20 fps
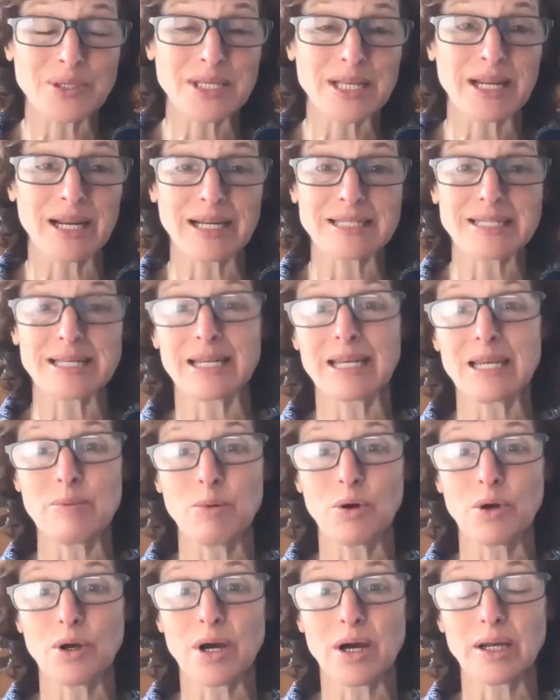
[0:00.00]
that has that
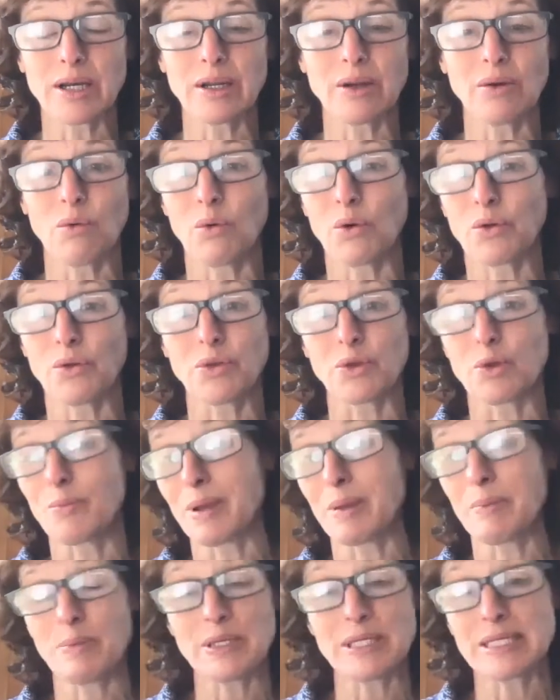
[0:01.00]
ebook on it, or there
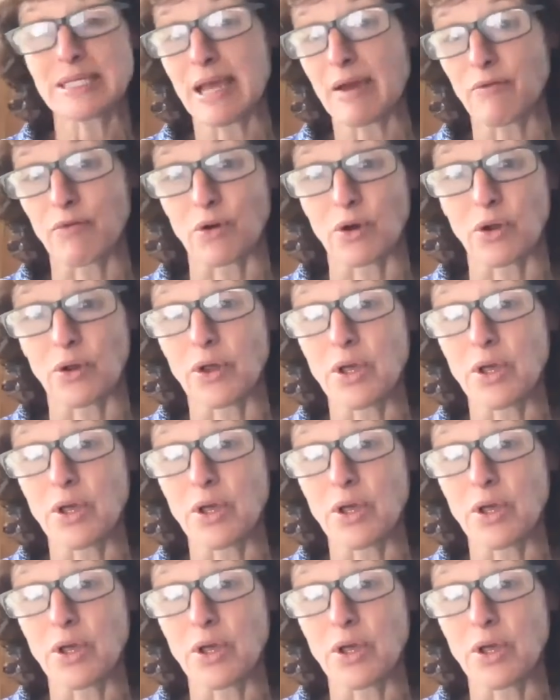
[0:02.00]
might be several.